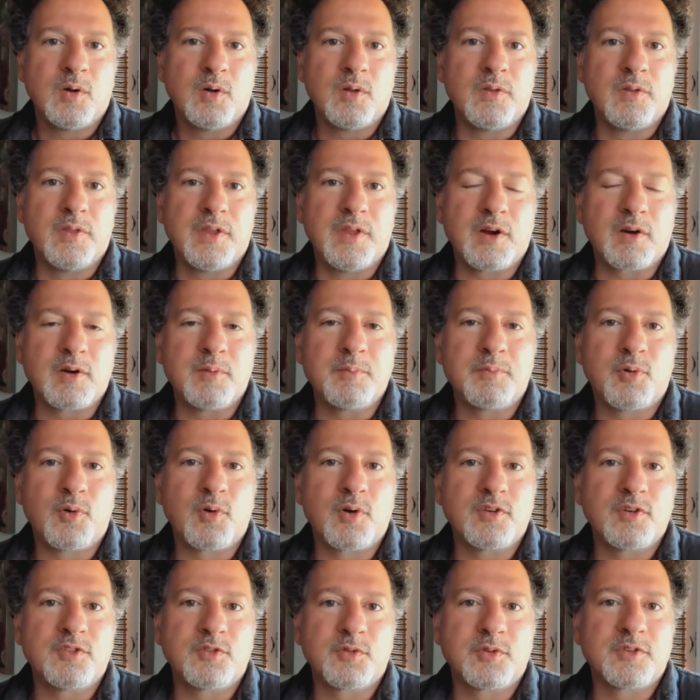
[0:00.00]
their
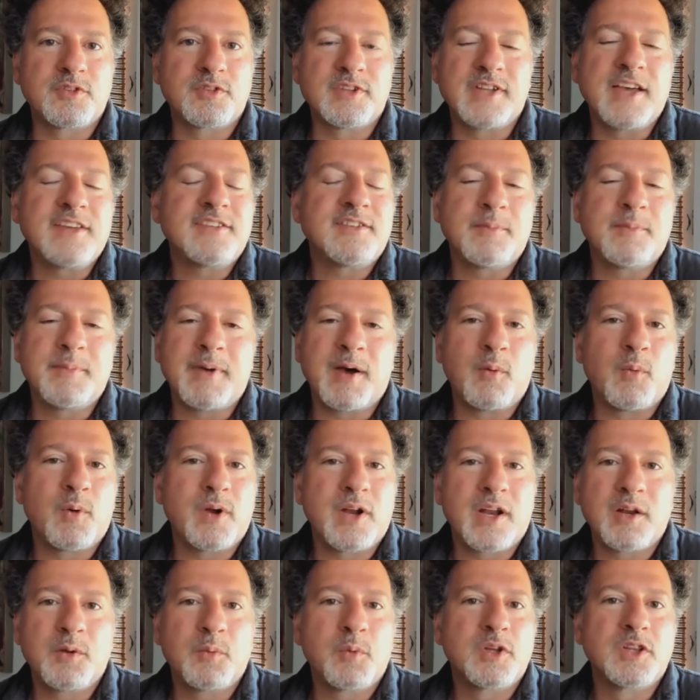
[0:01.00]
importance was less about
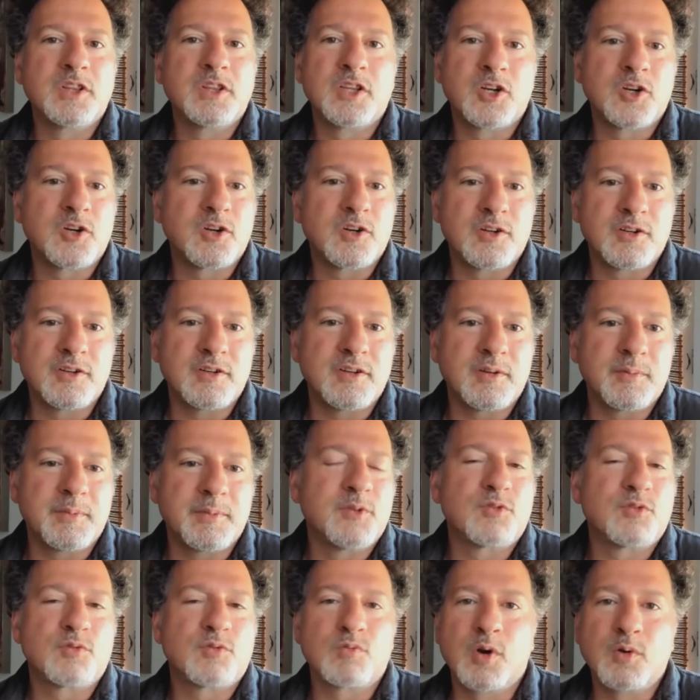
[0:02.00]
what anyone learned. I mean,
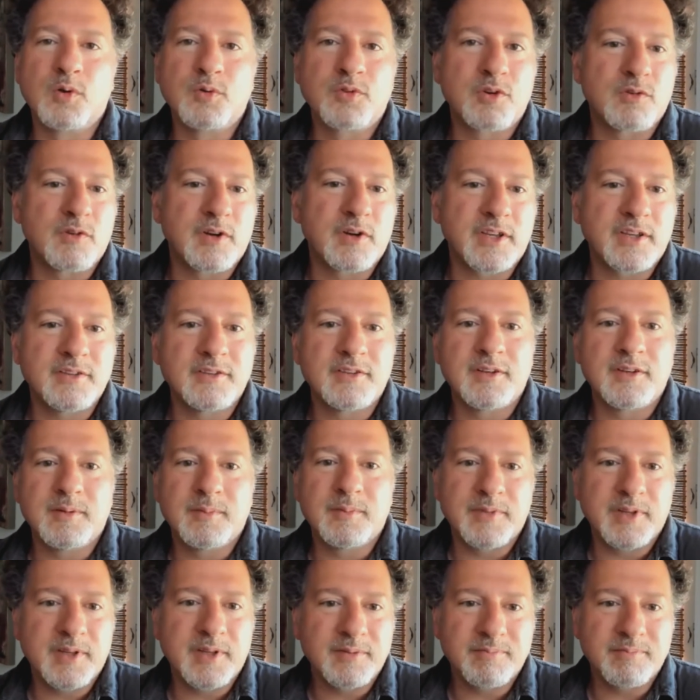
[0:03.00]
it was a rote
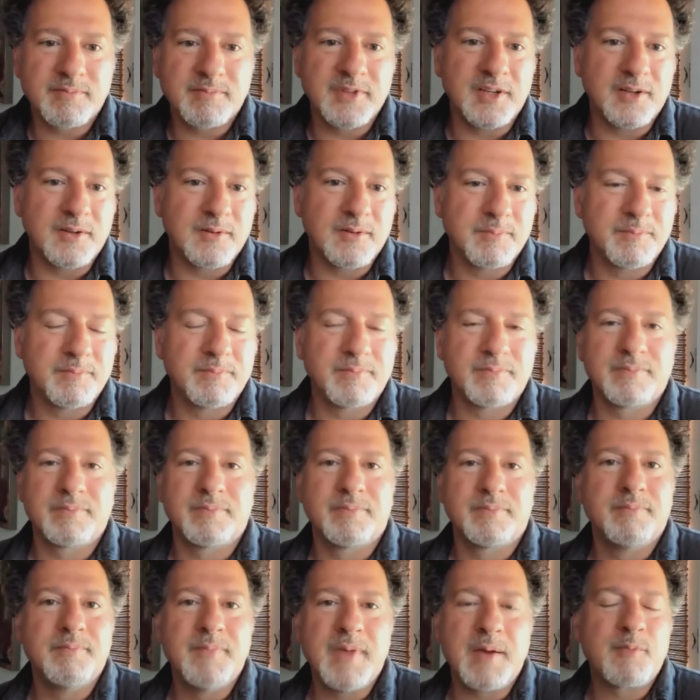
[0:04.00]
curriculum. They,
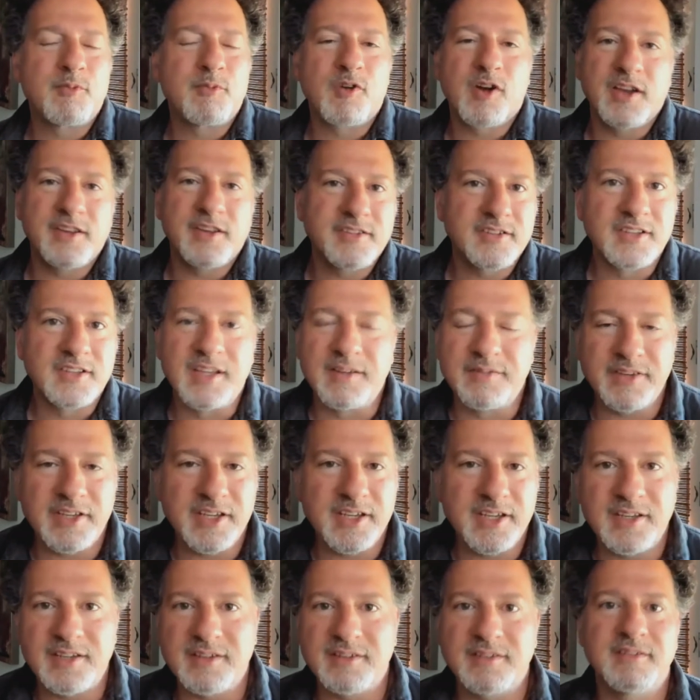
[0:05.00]
memorized
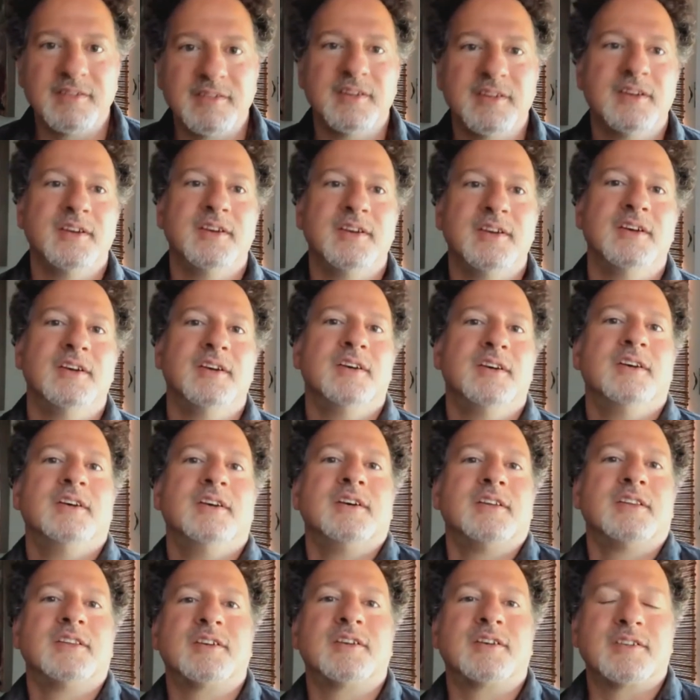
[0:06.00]
Livy and
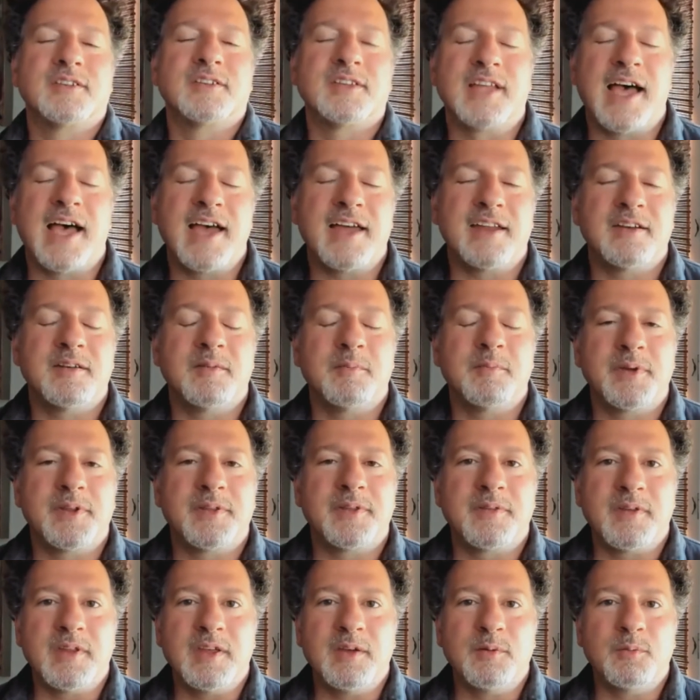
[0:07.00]
learned Latin,
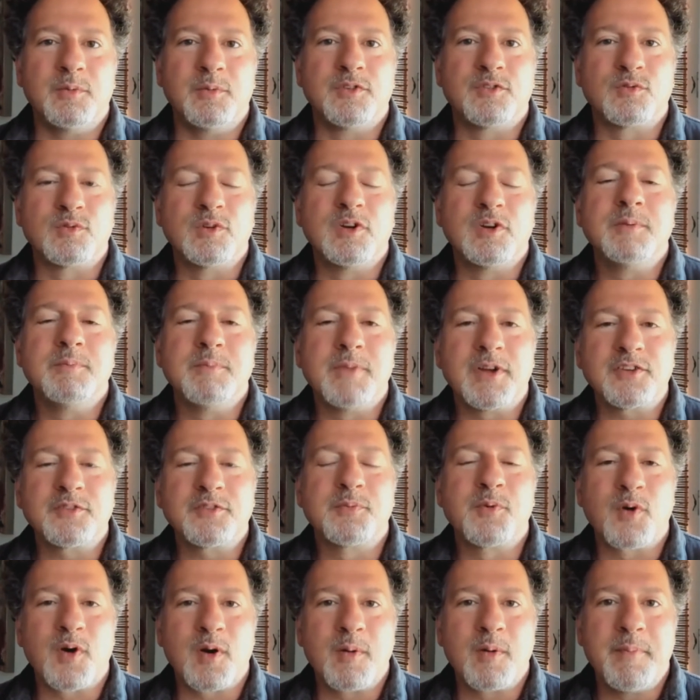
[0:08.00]
but it was really
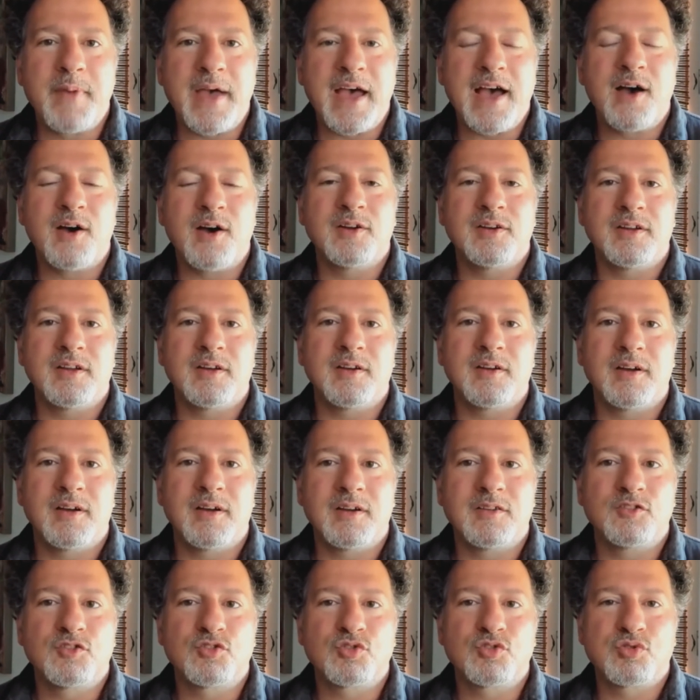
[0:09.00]
much more about
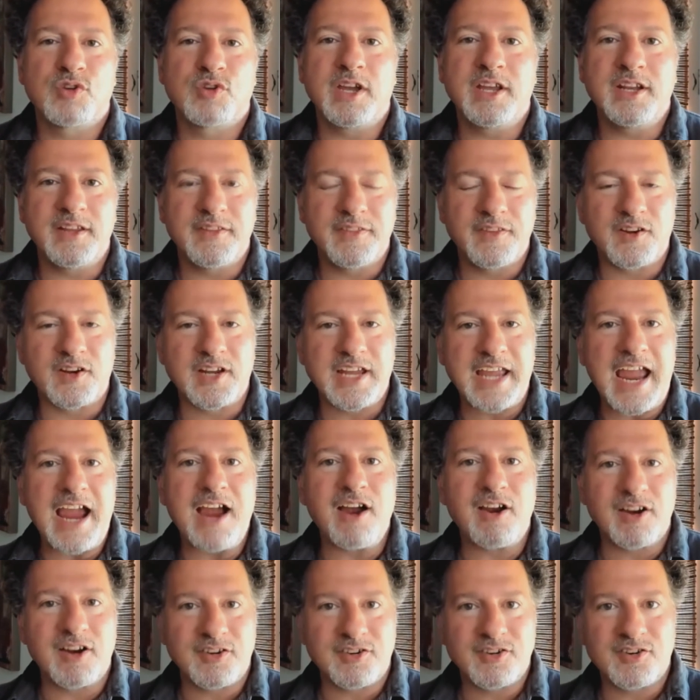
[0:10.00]
training their
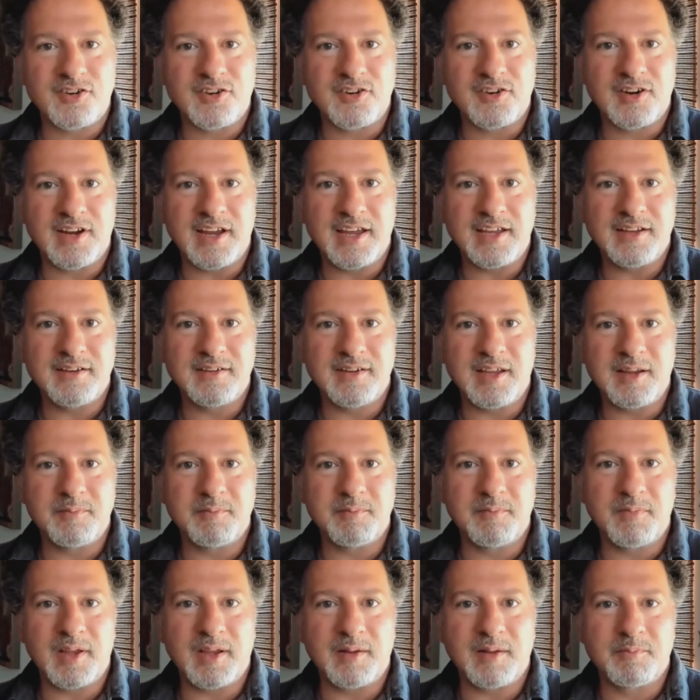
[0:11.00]
character
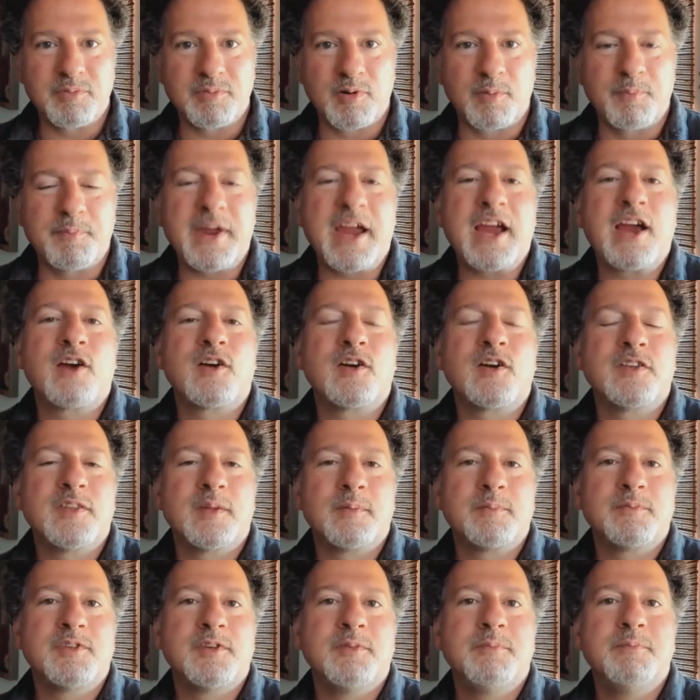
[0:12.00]
and preparing
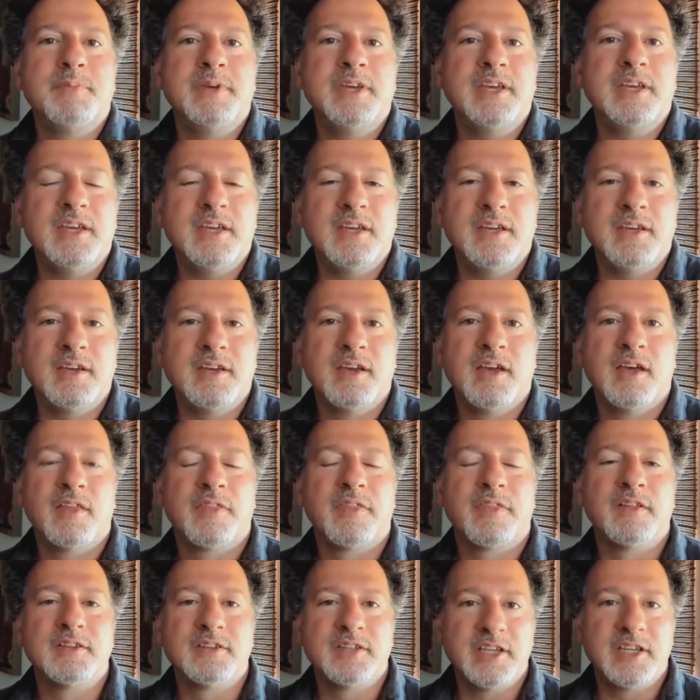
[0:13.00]
them to be
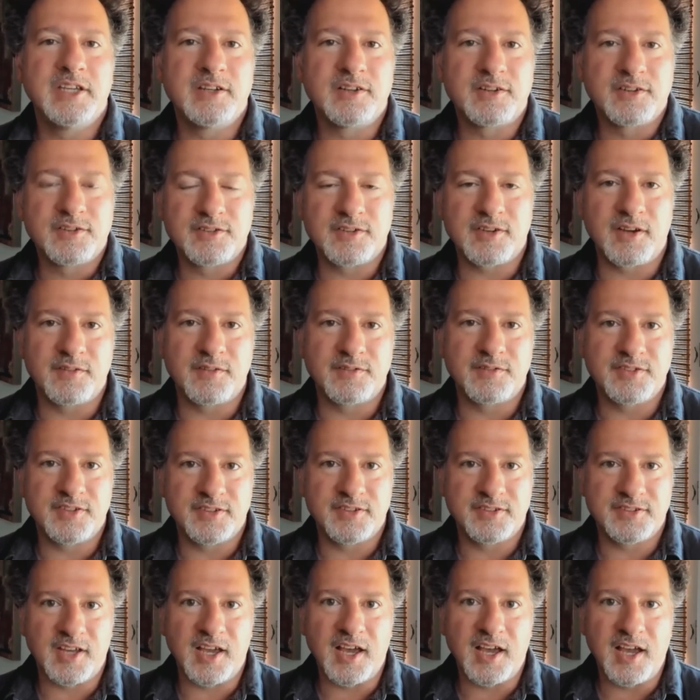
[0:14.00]
the leaders of
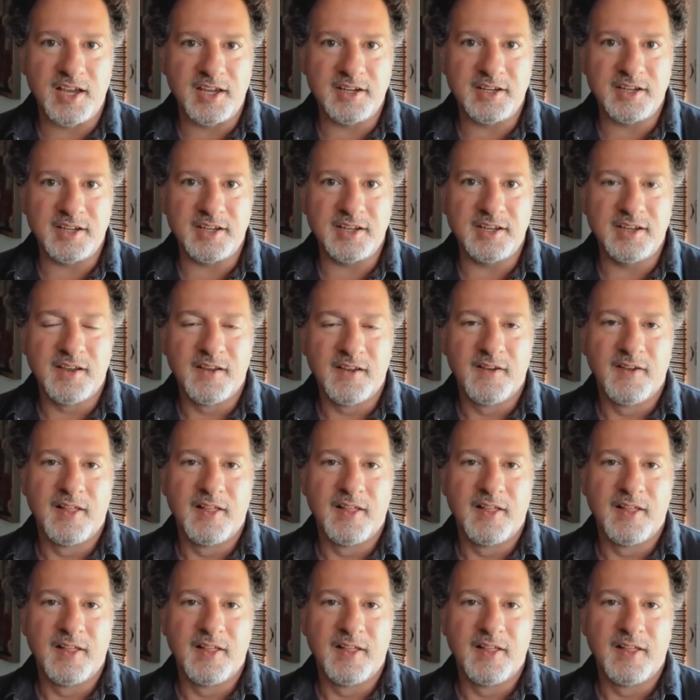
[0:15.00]
society,